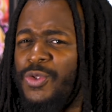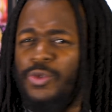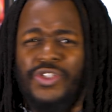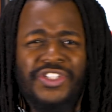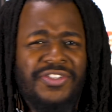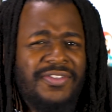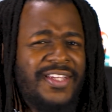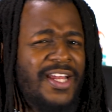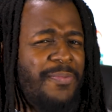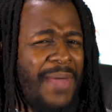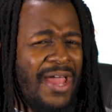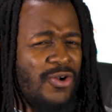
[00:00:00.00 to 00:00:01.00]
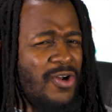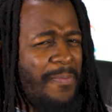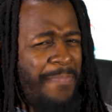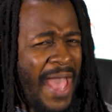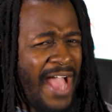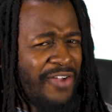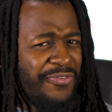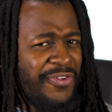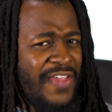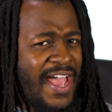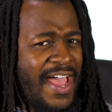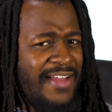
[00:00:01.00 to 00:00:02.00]
you should get a pat on the back for
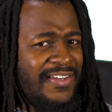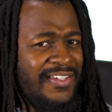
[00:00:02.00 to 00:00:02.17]
that.